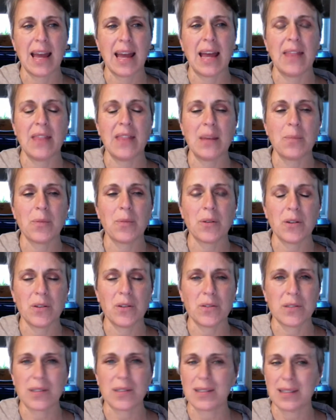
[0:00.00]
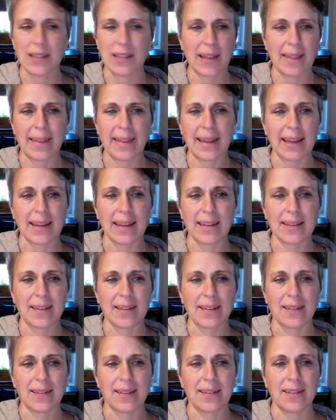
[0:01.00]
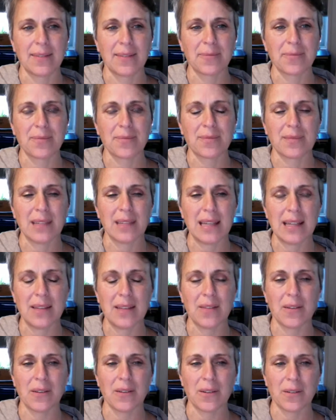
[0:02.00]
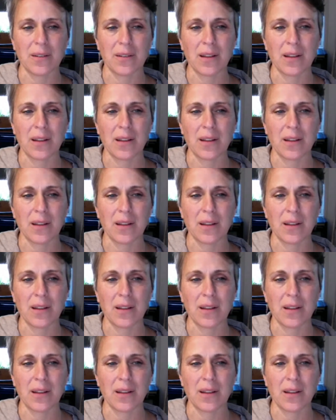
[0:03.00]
and they produced nothing either.